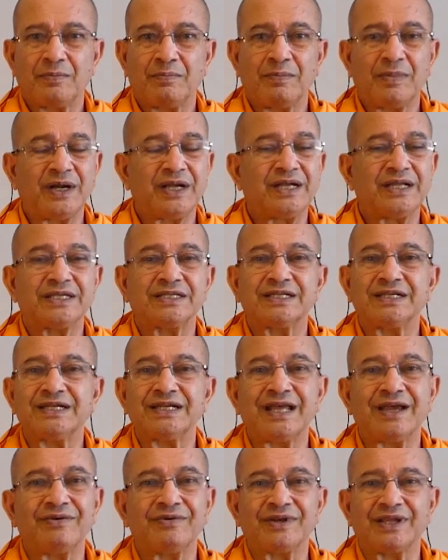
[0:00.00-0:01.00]
but doesn't
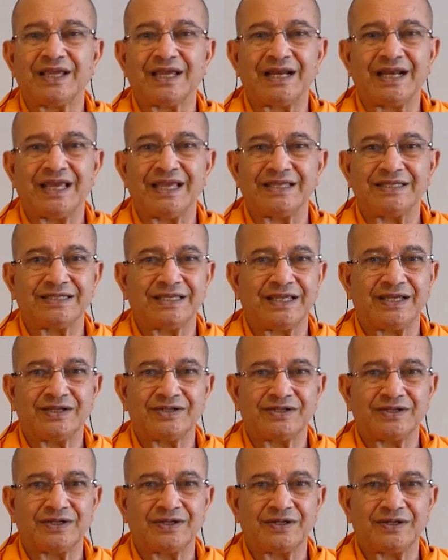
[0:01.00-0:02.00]
have
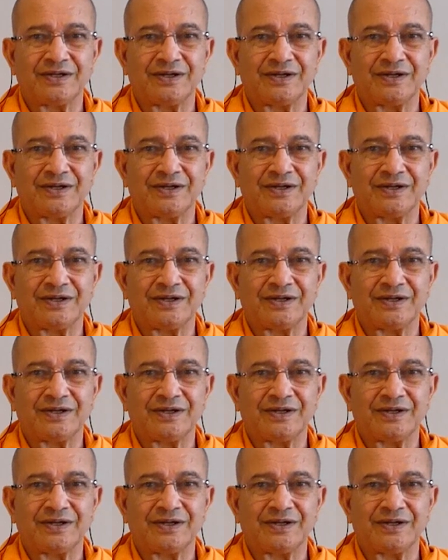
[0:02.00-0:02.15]
realization,